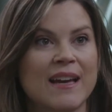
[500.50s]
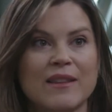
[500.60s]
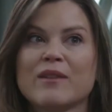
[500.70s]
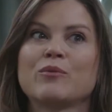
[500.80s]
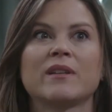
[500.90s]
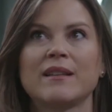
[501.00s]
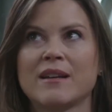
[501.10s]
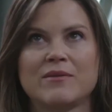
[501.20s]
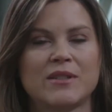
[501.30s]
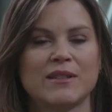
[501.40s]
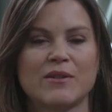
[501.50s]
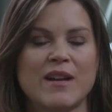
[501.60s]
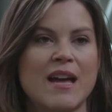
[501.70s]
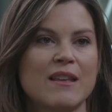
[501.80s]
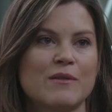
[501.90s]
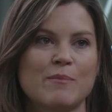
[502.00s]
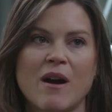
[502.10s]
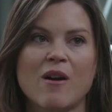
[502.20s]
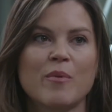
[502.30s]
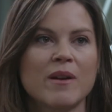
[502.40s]
I'd really love to learn how to use
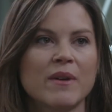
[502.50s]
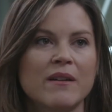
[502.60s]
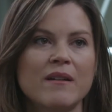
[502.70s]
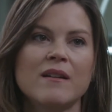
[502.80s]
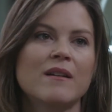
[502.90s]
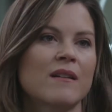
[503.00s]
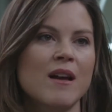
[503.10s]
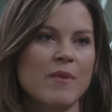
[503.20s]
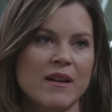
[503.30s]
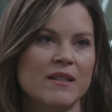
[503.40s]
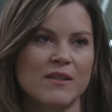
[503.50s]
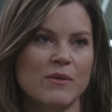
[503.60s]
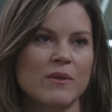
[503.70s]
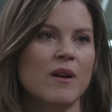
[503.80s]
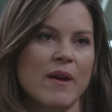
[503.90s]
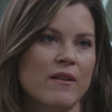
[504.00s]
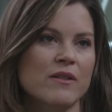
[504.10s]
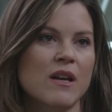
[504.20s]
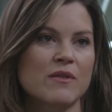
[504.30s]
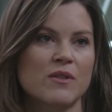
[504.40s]
PowerPoint better, come on into a
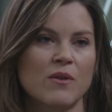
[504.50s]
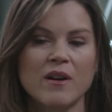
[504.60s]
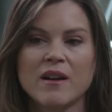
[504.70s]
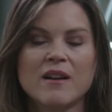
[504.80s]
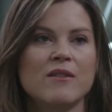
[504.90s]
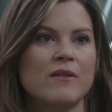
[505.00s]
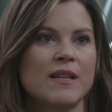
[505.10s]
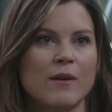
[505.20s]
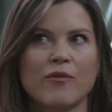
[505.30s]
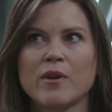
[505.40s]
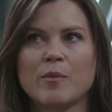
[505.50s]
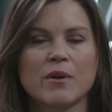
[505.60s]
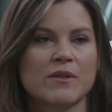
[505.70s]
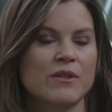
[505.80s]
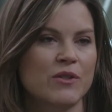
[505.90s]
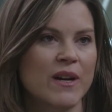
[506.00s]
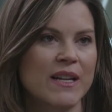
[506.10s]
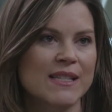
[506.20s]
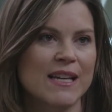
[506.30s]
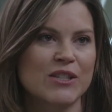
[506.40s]
Microsoft store. You can take a free personal
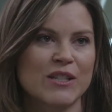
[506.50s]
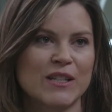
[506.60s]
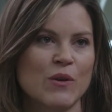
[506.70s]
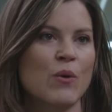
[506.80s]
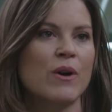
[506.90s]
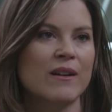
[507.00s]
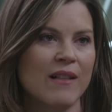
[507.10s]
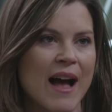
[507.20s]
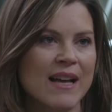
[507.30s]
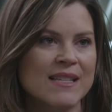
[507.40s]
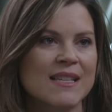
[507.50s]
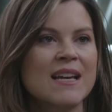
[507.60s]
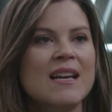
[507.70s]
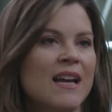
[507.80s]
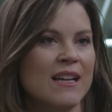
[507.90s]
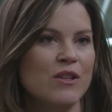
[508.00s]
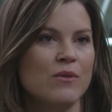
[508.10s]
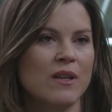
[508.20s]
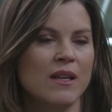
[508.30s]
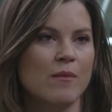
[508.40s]
training session or a class, and you
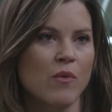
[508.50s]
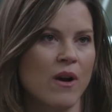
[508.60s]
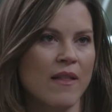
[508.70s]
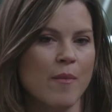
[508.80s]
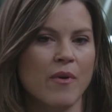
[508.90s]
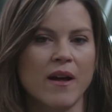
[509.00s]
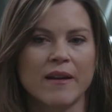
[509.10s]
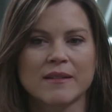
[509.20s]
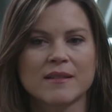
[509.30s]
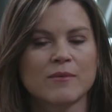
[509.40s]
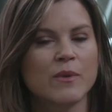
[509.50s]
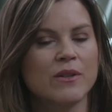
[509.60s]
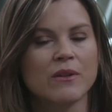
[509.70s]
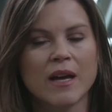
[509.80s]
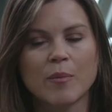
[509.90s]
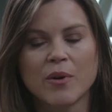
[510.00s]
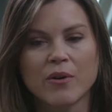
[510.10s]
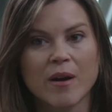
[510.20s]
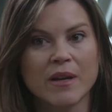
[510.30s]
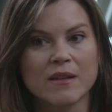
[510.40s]
can get more out of that product. We do a lot of
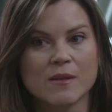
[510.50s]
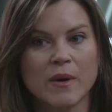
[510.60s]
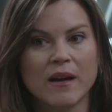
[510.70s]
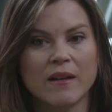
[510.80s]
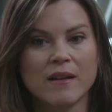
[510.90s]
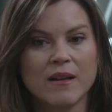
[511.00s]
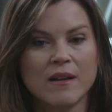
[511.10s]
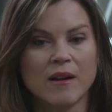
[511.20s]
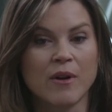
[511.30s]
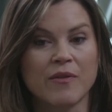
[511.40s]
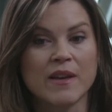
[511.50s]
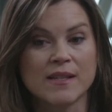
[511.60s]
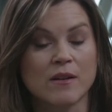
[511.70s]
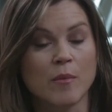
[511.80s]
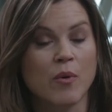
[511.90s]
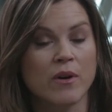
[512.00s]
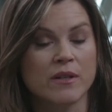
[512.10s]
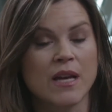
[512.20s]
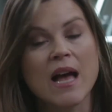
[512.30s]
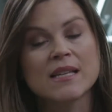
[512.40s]
programming as well around things that are
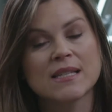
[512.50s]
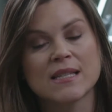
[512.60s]
important to us,